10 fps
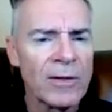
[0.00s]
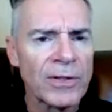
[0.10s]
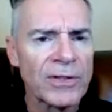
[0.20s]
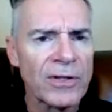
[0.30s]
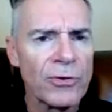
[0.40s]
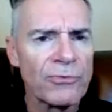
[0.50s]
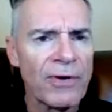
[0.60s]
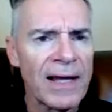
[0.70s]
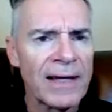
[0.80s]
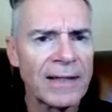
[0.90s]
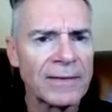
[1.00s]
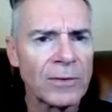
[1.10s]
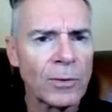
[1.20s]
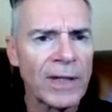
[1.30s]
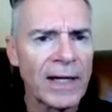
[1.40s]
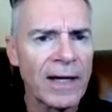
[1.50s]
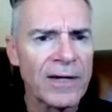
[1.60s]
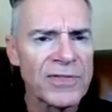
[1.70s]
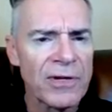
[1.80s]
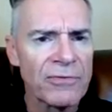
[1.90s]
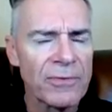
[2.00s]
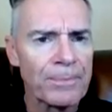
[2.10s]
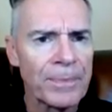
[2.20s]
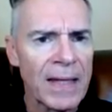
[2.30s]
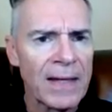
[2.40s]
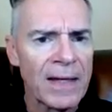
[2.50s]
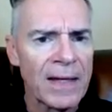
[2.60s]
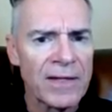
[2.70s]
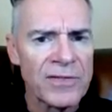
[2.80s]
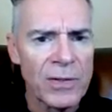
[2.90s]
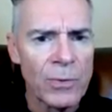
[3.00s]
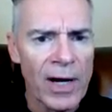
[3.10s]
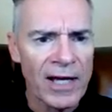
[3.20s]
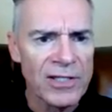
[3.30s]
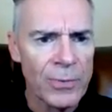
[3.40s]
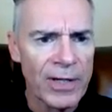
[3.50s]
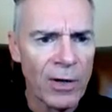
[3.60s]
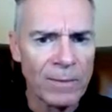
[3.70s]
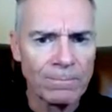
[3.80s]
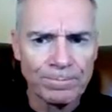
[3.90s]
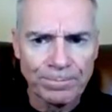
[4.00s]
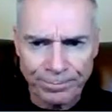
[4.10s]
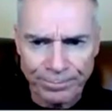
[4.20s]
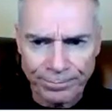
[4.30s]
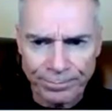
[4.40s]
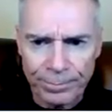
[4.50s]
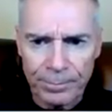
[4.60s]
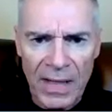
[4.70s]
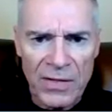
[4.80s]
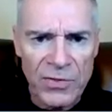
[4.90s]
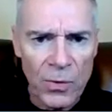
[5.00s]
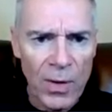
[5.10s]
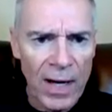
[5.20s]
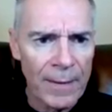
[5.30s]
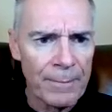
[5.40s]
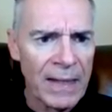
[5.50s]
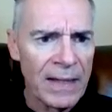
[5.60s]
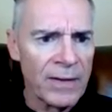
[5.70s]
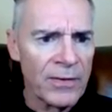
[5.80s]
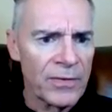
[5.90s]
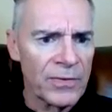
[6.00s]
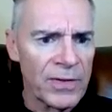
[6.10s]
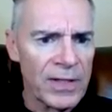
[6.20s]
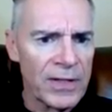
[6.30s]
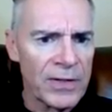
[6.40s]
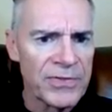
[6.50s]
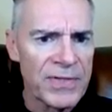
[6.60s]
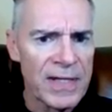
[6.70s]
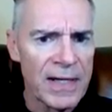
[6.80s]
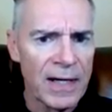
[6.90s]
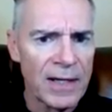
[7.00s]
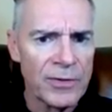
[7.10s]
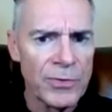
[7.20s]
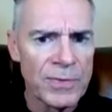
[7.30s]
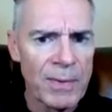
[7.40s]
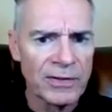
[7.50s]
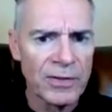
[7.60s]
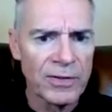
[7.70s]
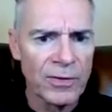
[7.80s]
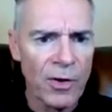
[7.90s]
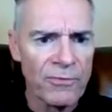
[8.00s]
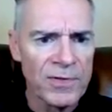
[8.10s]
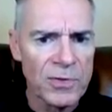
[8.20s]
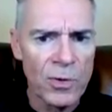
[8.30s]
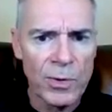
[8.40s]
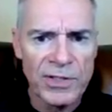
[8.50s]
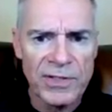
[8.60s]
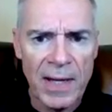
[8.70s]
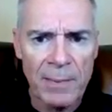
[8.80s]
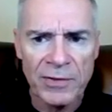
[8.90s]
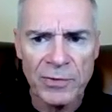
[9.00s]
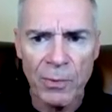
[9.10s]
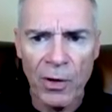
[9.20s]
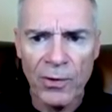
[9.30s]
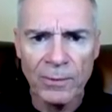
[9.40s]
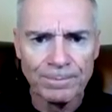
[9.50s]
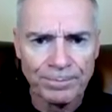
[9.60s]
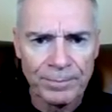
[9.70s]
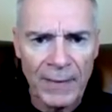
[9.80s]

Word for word: look at the Q filing and all that kind of stuff and see what actually went on. So uh, here's the uh, news about the conference call, which is happening tomorrow.